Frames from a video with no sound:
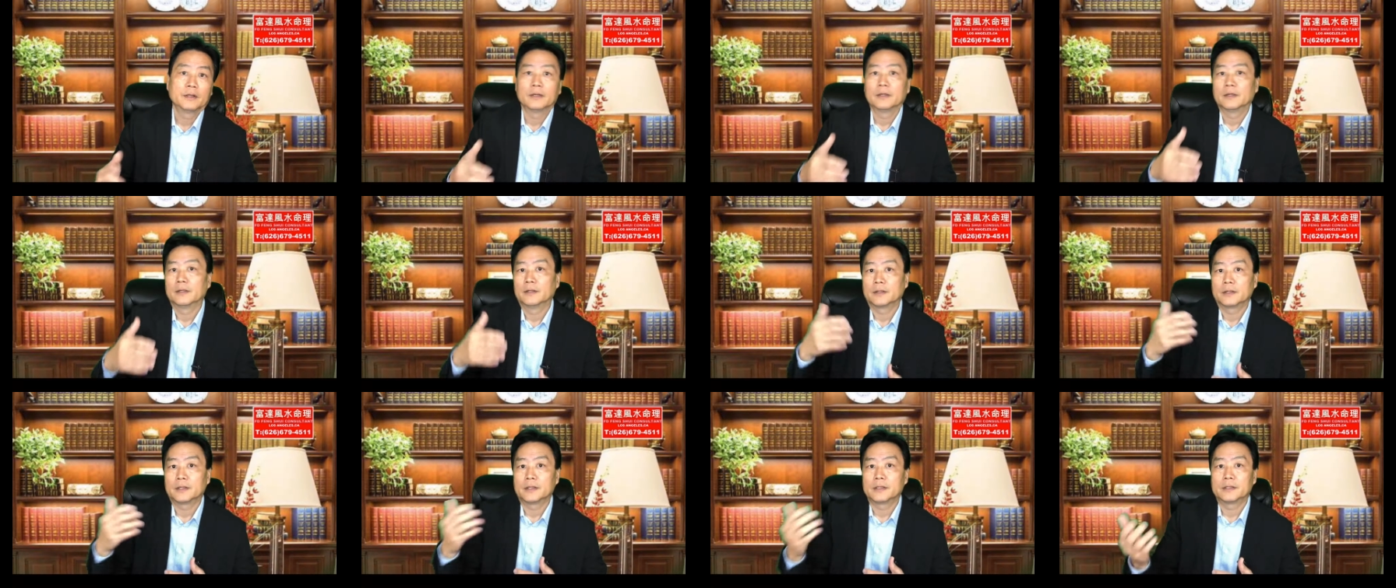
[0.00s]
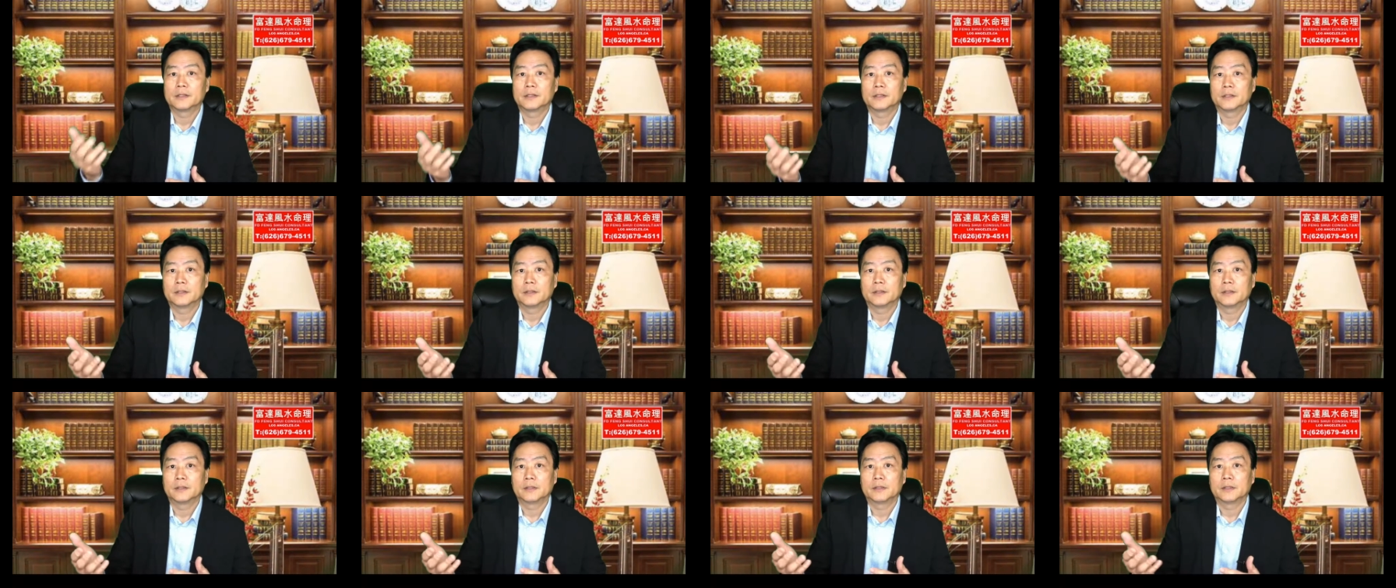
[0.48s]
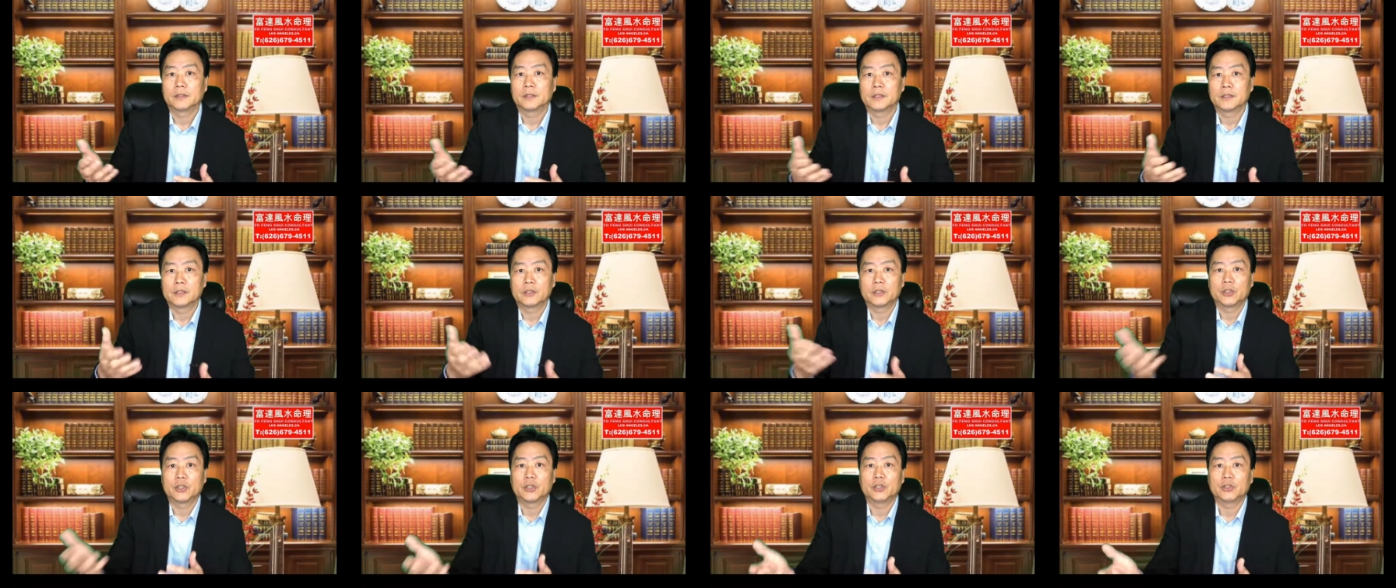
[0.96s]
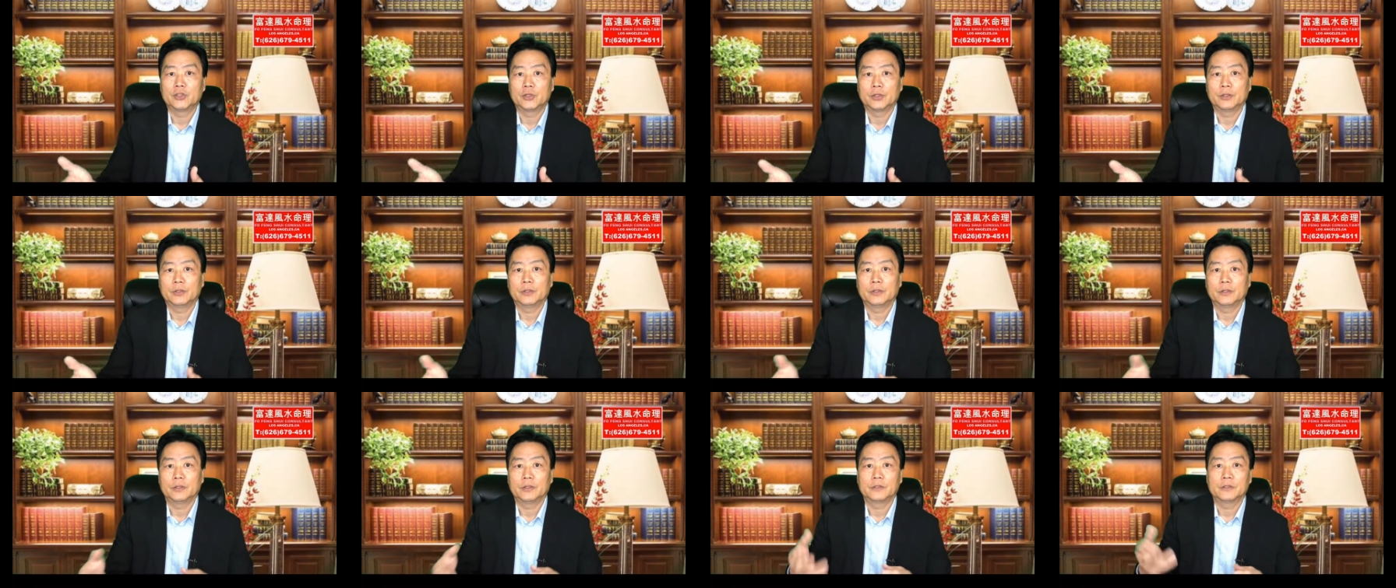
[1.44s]
because the
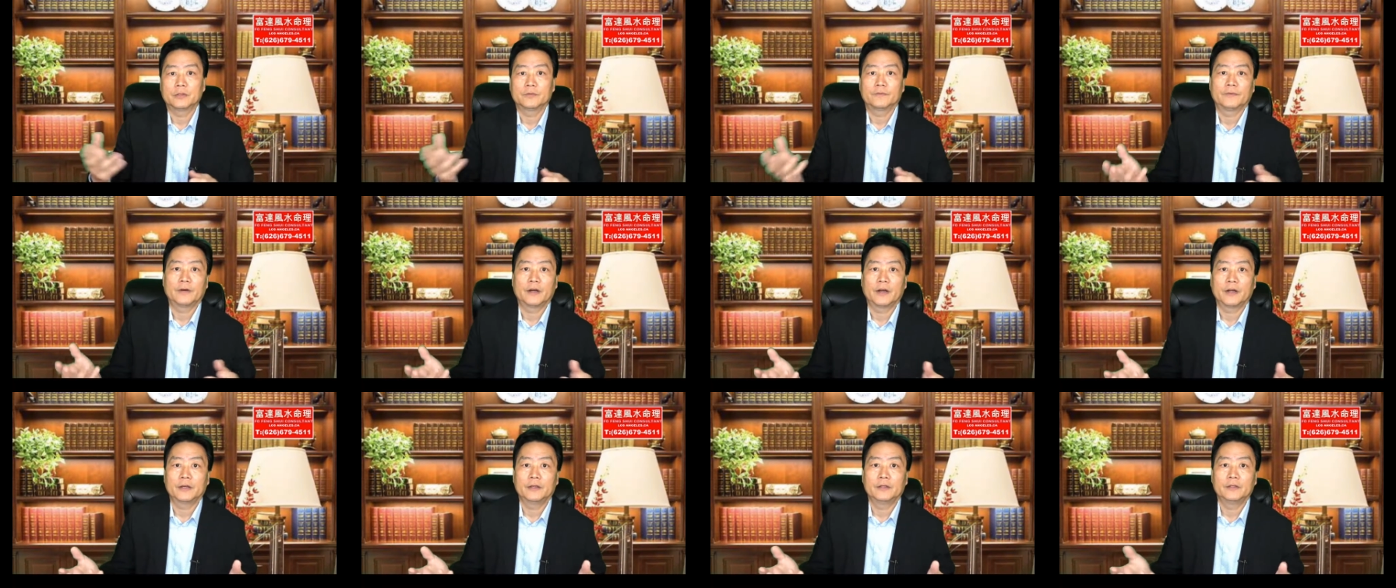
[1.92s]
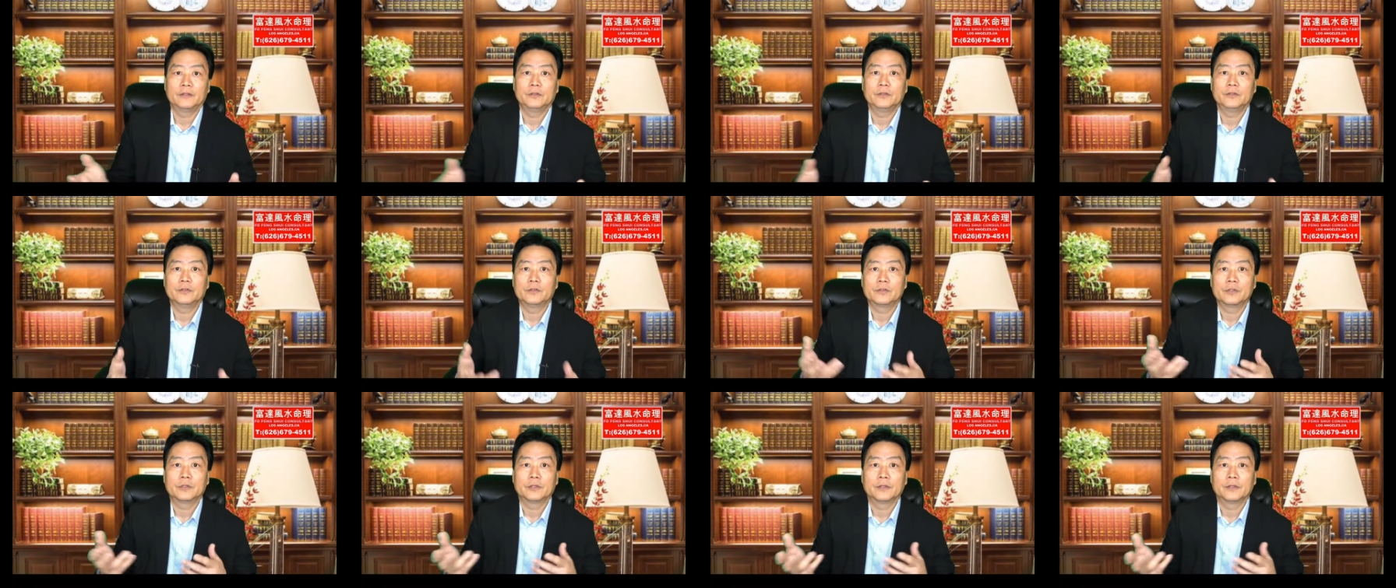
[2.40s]
kitchen is fire. You use